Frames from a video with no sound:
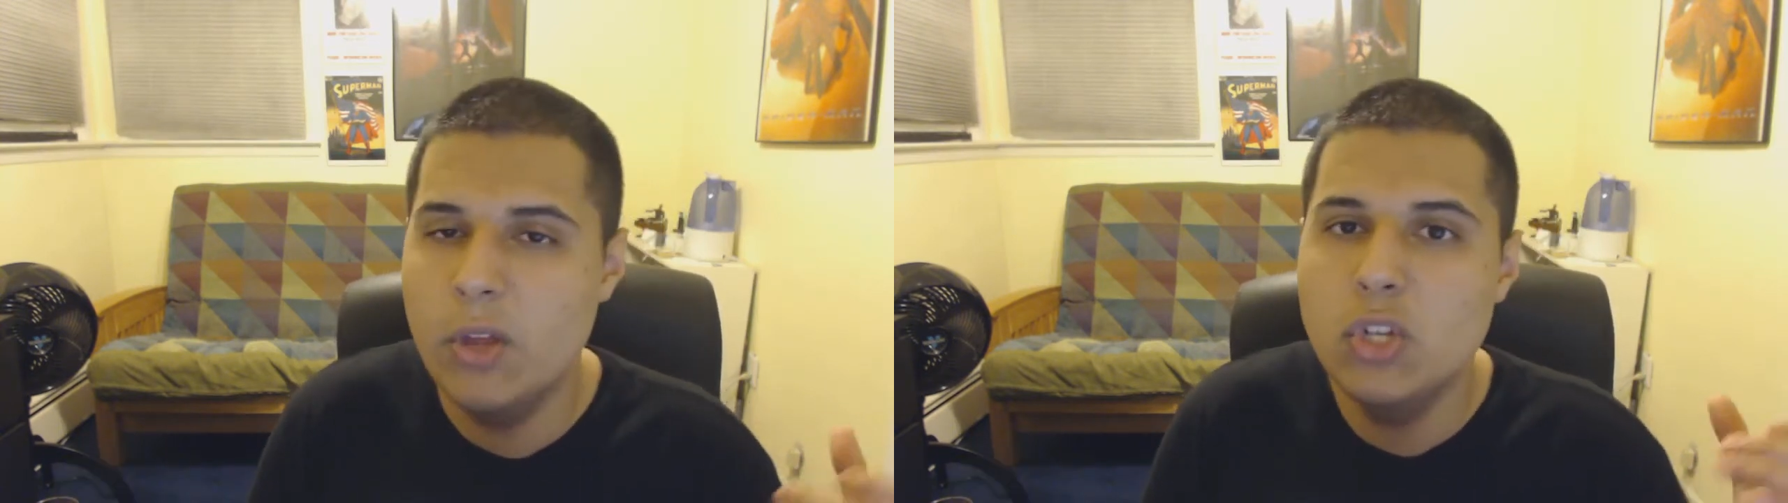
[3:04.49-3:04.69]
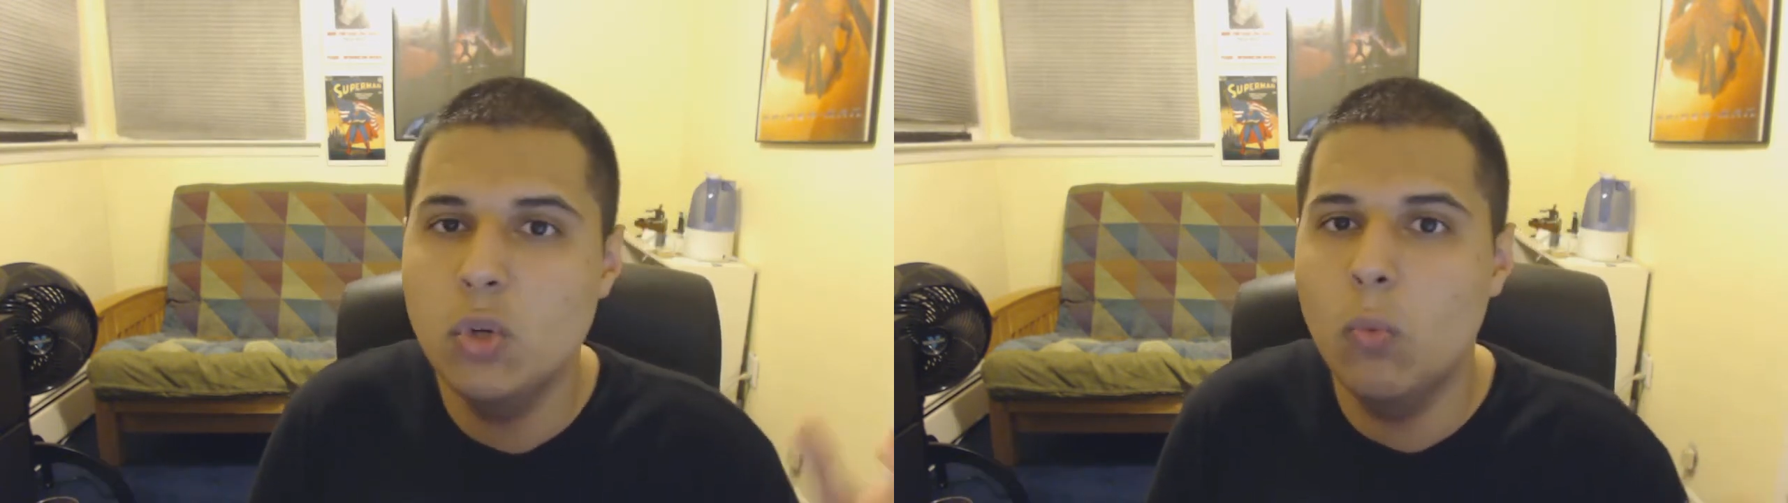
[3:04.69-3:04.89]

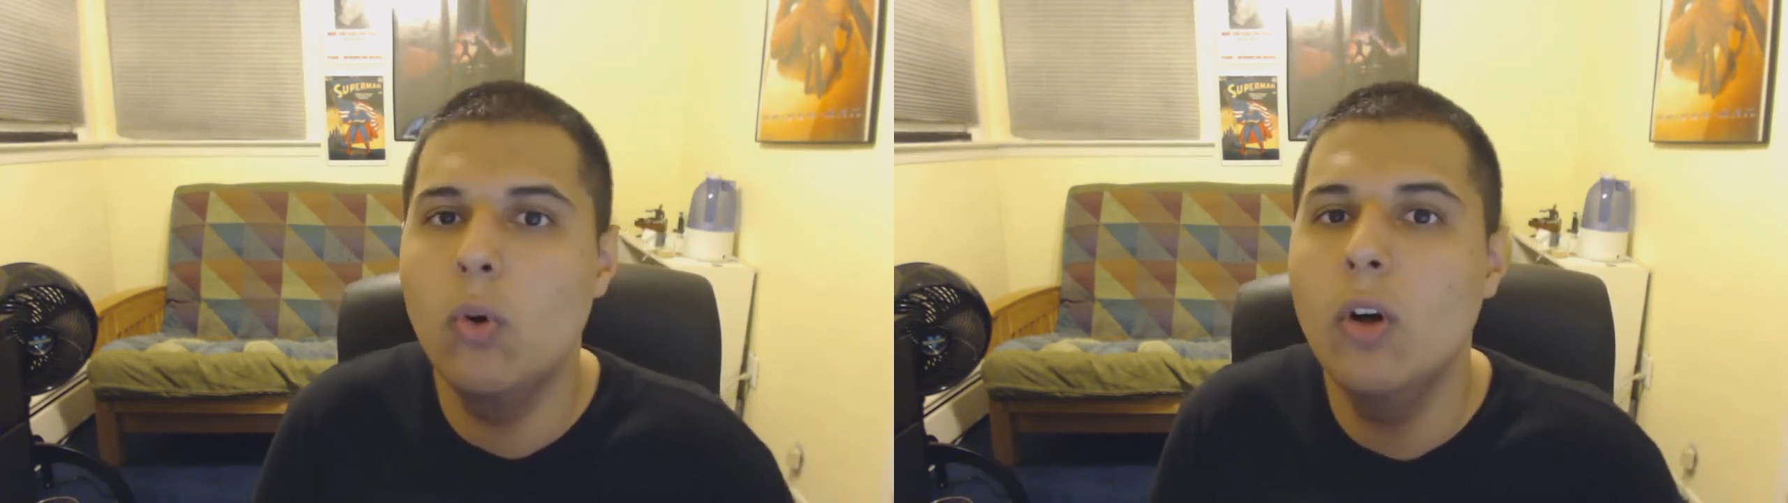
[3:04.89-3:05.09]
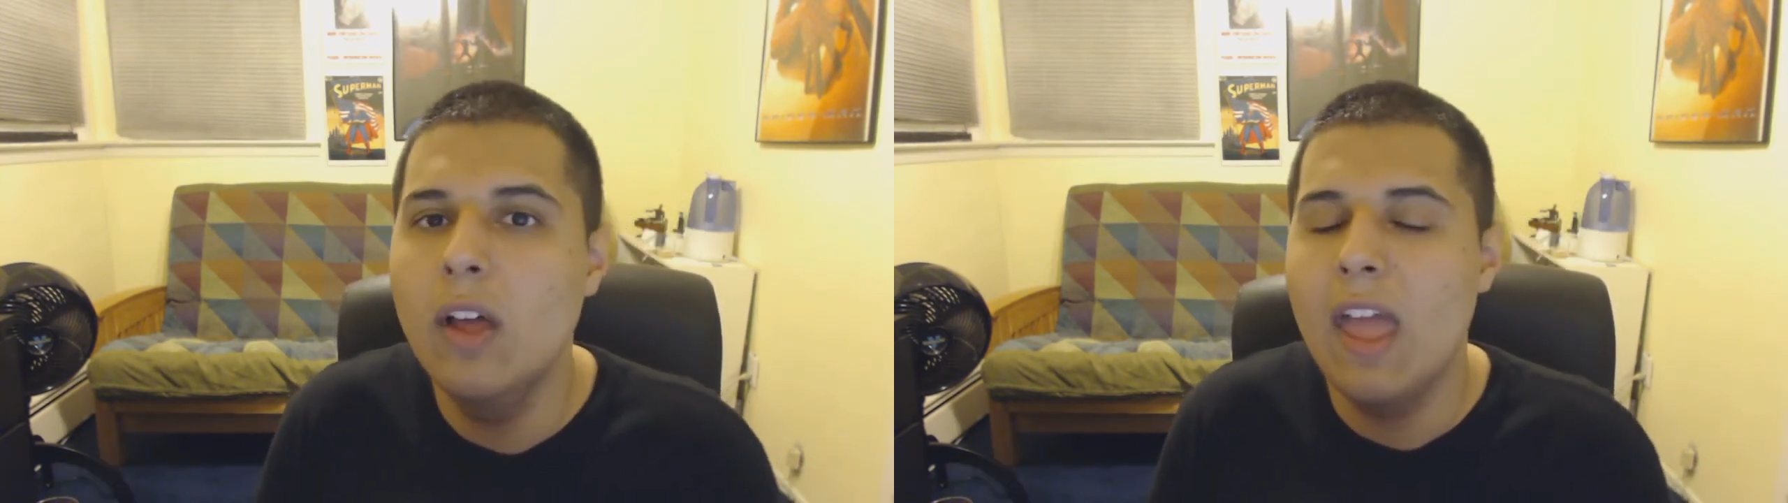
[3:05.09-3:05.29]

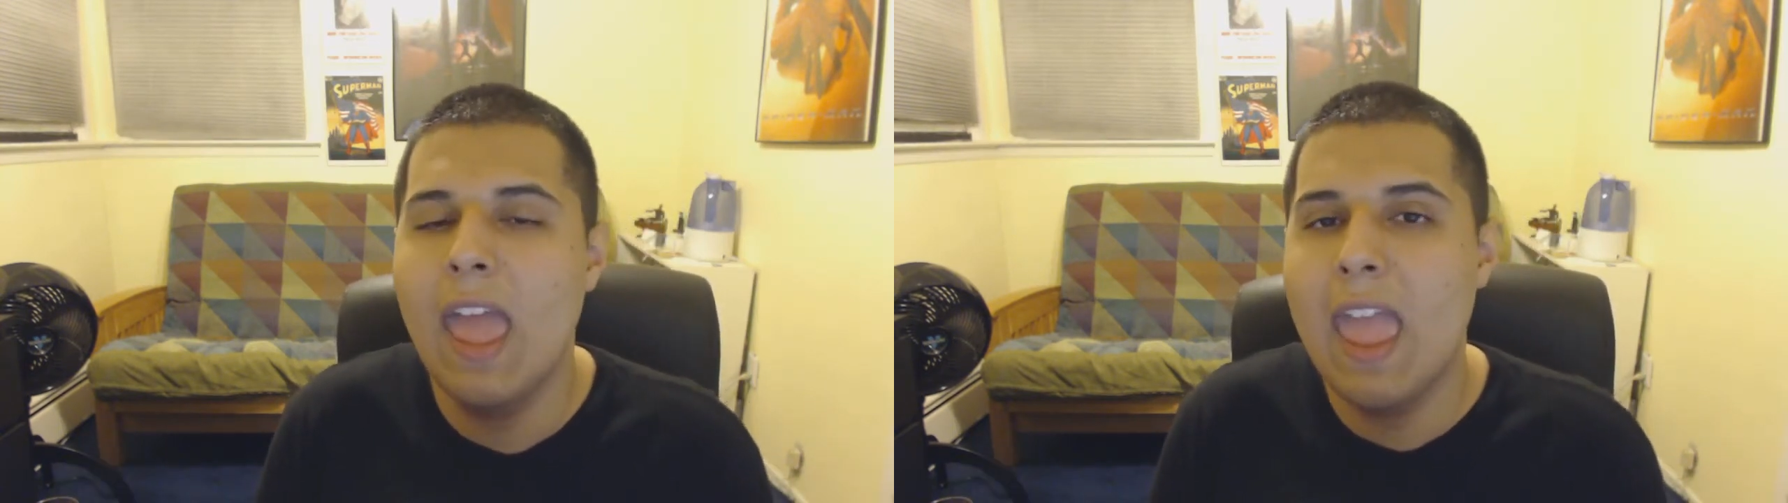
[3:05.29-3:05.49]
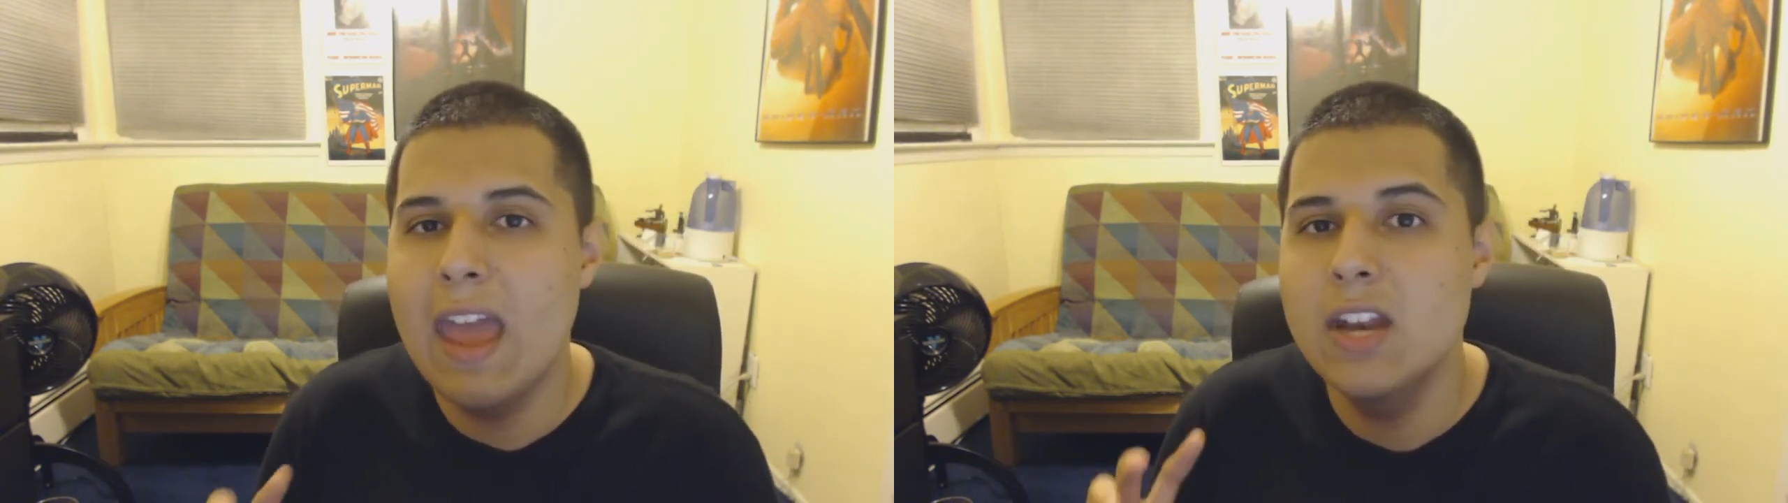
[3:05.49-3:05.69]
visual
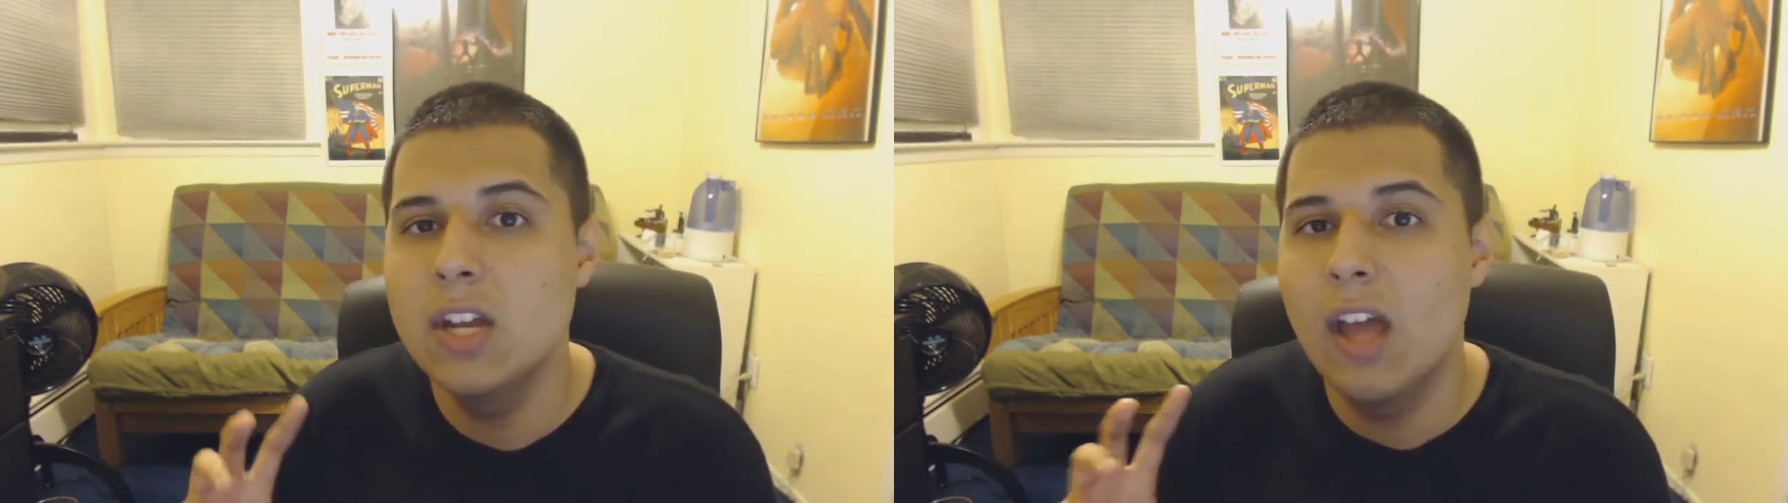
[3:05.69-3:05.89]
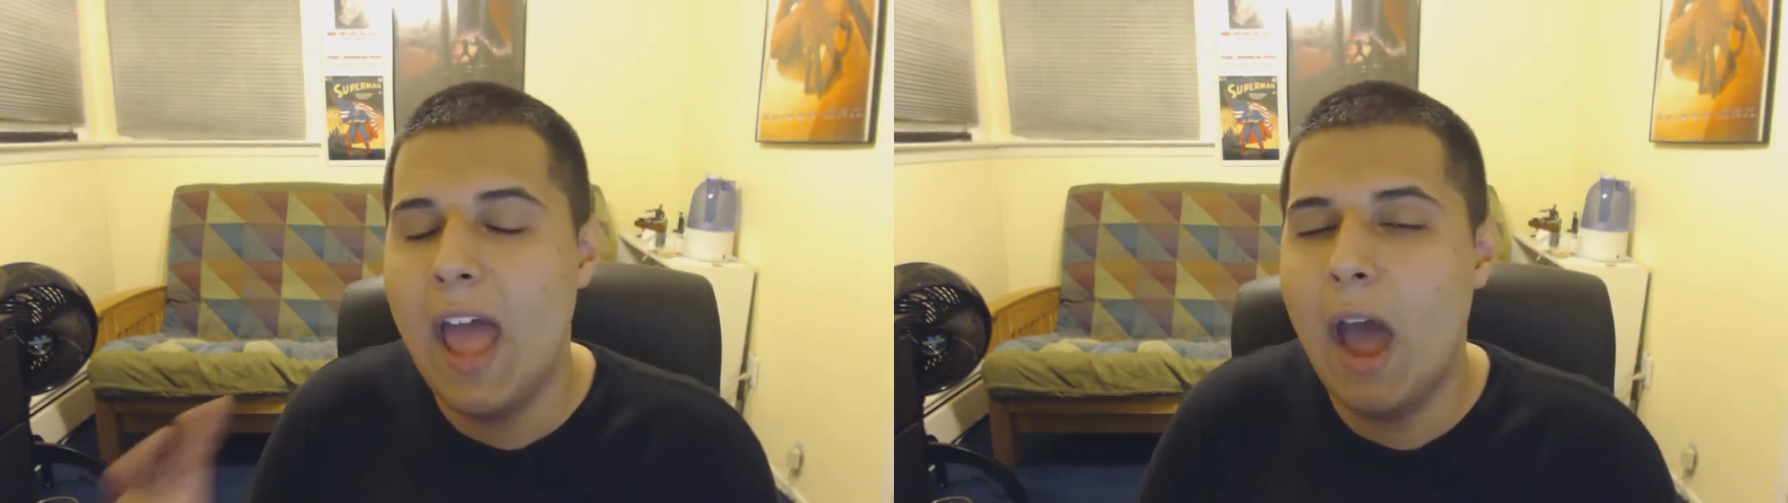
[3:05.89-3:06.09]
and